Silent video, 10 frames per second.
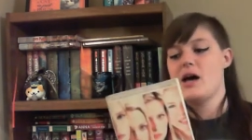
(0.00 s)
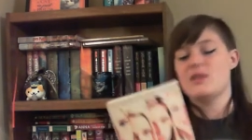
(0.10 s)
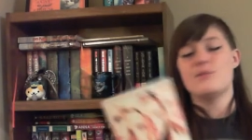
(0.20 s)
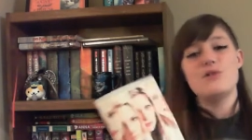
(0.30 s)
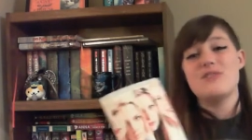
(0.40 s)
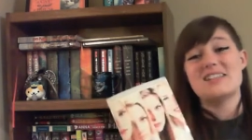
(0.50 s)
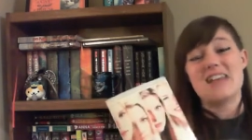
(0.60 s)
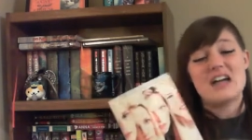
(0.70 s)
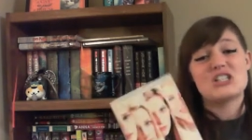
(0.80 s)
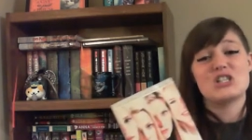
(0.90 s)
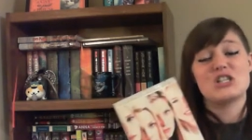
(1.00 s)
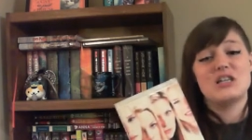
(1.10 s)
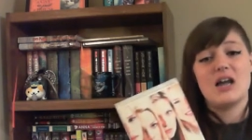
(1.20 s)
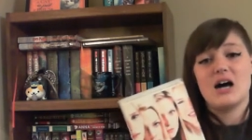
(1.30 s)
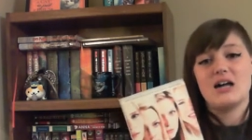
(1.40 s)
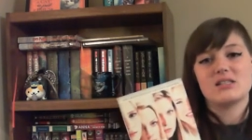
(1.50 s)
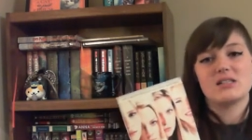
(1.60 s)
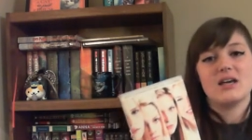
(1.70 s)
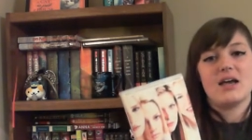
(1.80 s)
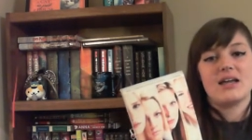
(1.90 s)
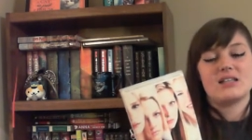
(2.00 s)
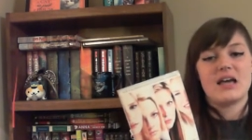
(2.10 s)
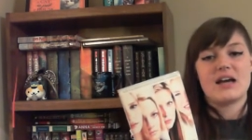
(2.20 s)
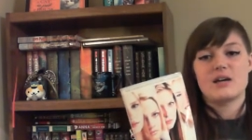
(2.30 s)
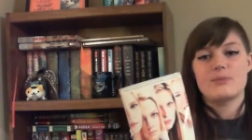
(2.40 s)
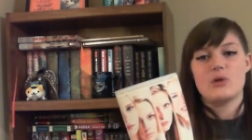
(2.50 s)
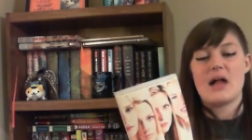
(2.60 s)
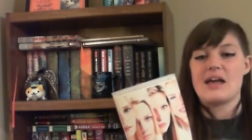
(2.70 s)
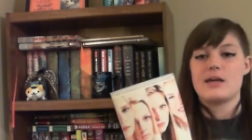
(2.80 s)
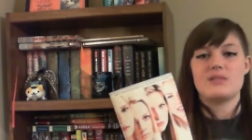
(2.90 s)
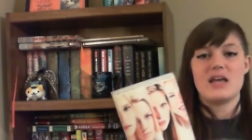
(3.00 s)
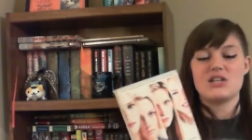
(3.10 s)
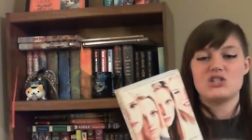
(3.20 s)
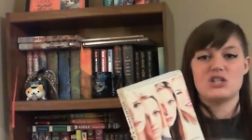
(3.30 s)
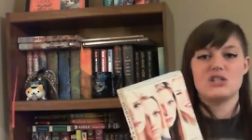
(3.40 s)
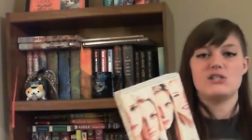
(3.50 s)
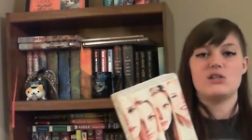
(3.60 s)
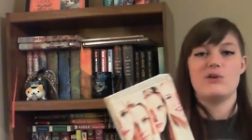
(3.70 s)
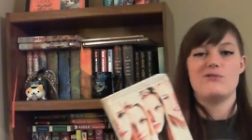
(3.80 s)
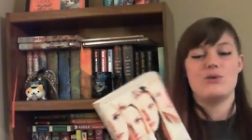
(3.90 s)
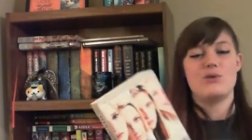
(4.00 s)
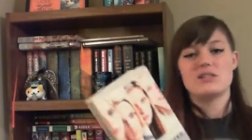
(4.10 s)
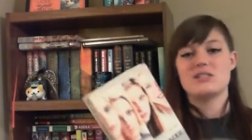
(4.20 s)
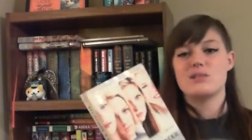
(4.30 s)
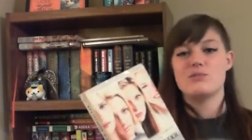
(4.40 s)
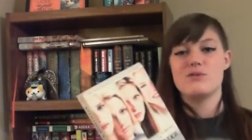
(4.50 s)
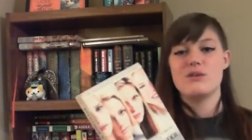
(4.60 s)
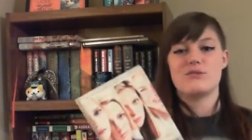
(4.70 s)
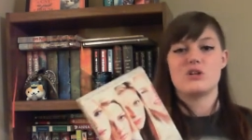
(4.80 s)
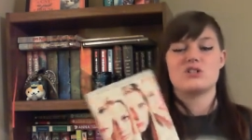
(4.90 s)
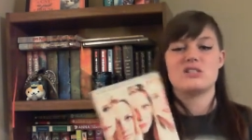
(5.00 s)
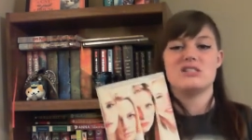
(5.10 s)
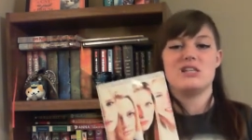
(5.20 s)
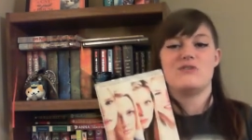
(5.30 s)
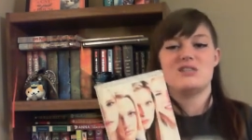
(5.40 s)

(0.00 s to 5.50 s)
The movie is actually not a terrible adaptation, so if you want to see the movie first and see if